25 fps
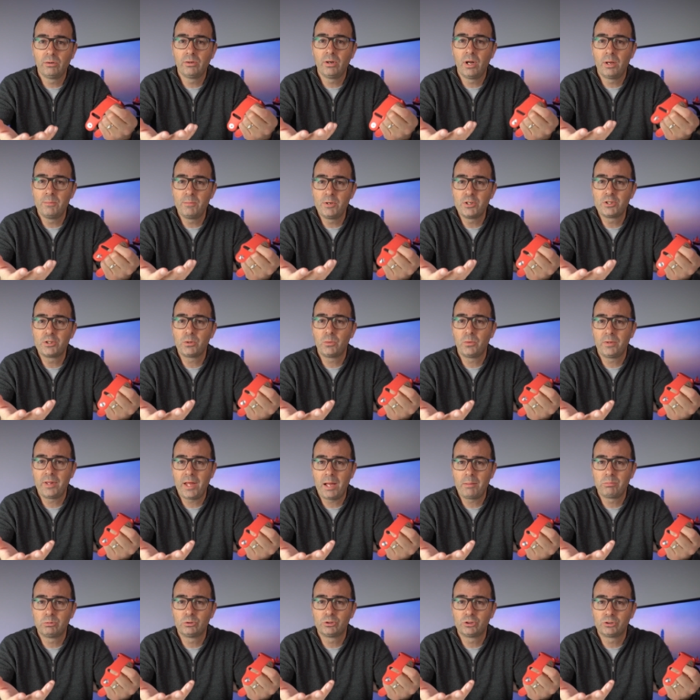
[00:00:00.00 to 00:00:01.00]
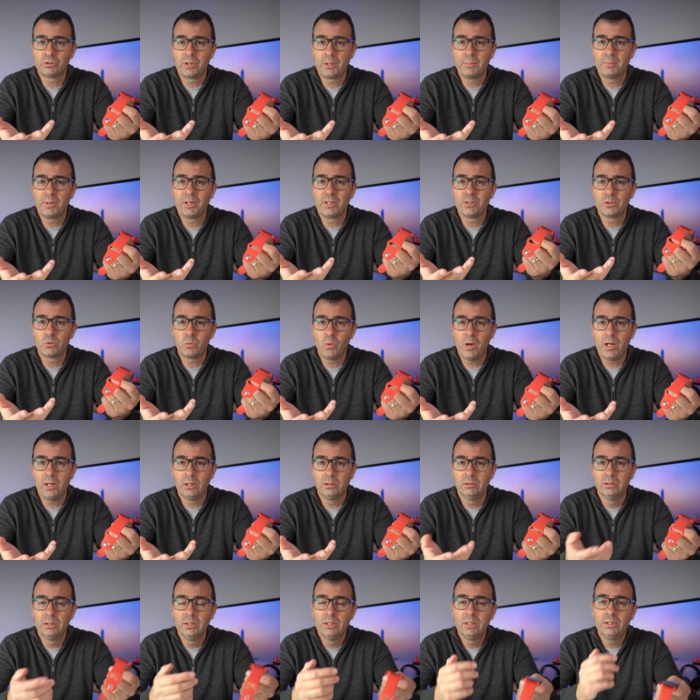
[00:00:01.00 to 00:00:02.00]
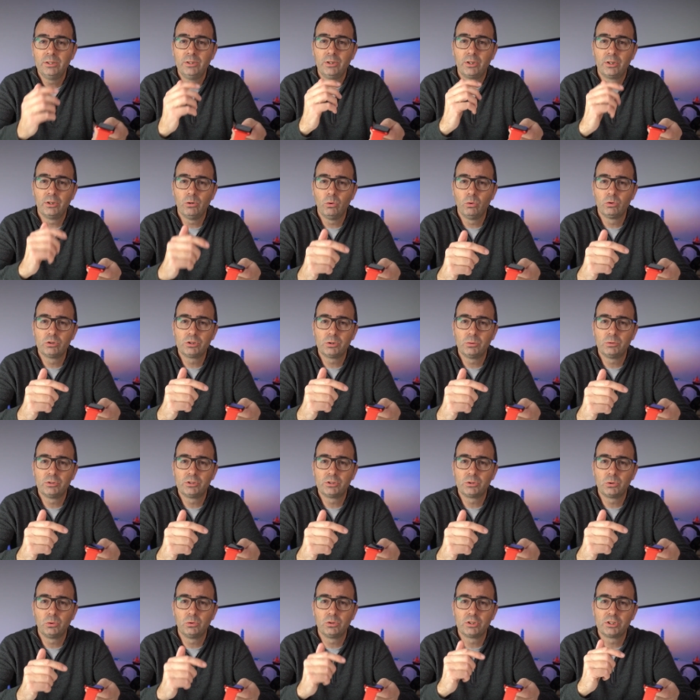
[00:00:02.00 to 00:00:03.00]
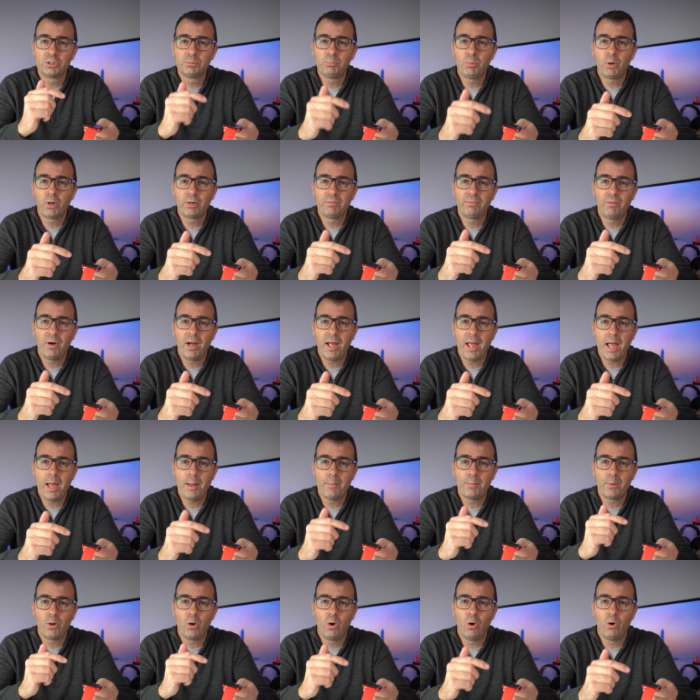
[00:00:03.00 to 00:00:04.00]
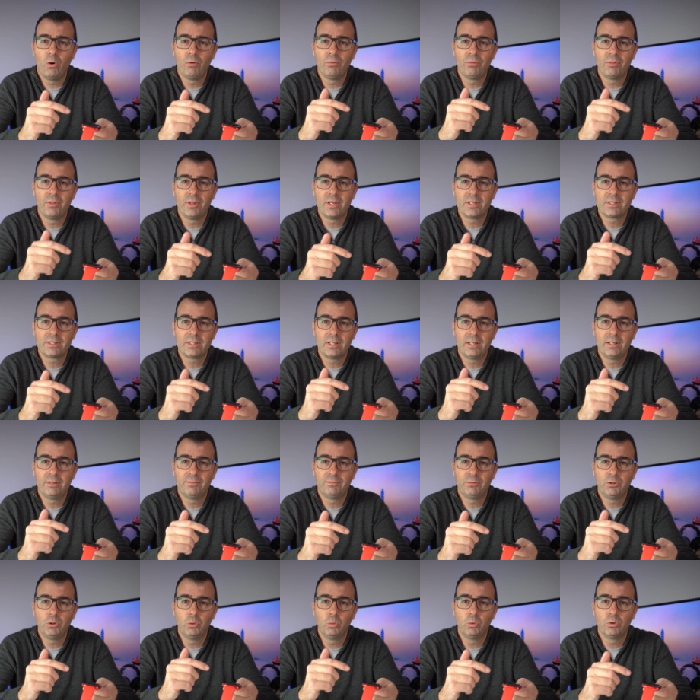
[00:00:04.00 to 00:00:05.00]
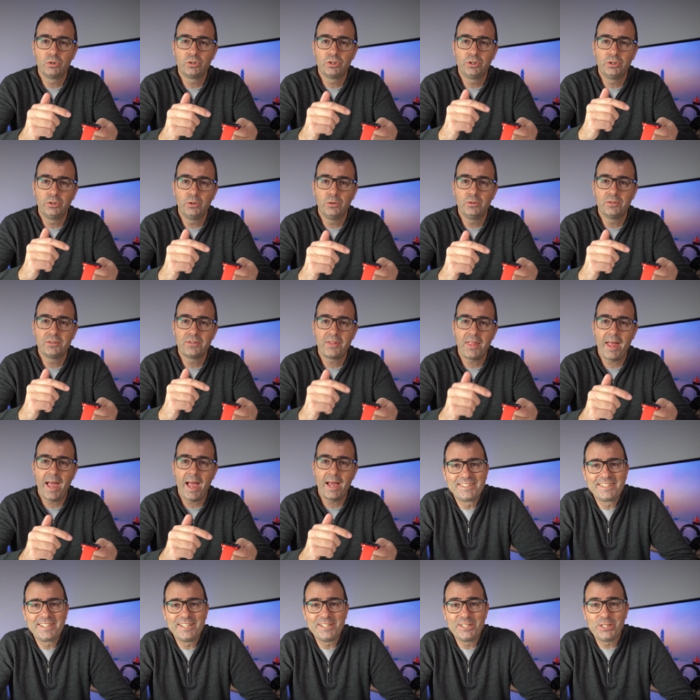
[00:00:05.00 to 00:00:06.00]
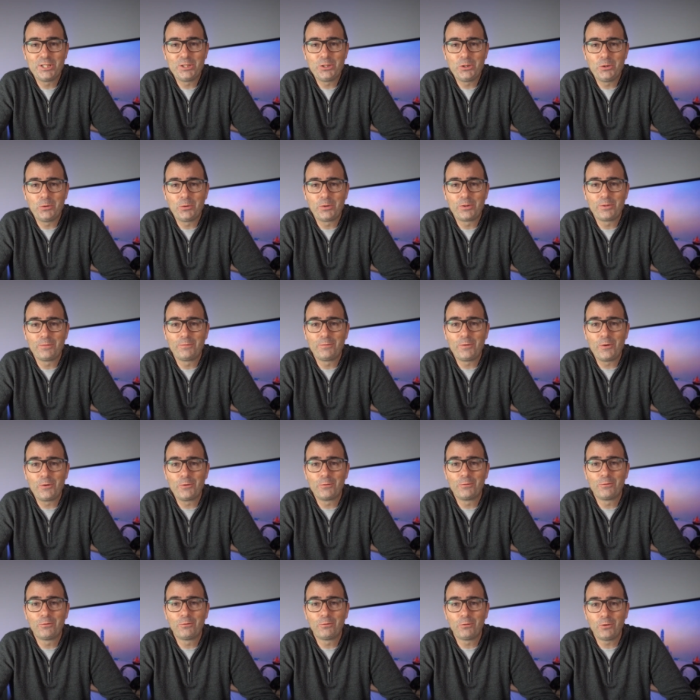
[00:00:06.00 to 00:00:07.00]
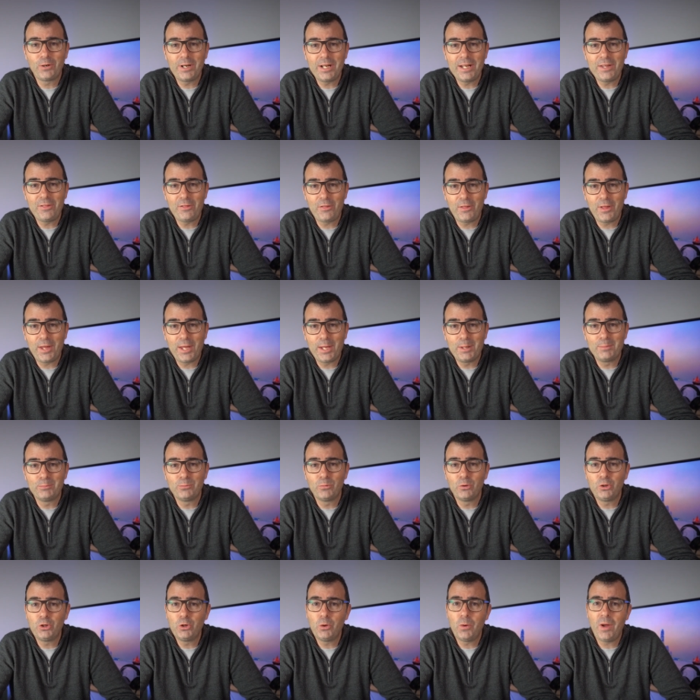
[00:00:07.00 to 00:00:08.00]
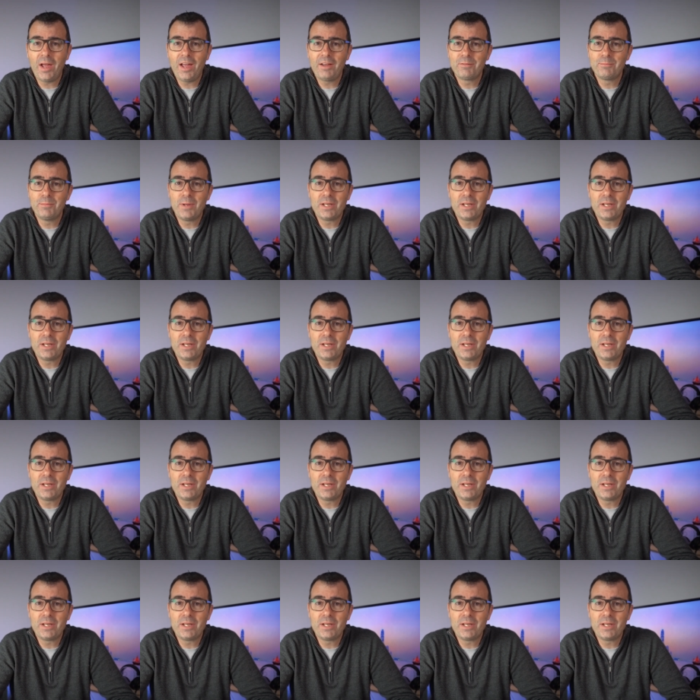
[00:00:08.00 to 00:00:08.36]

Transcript: online music with Apple streaming as well. You can also install a Spotify app on this if you want to use that. Continuing with the phone free theme, you have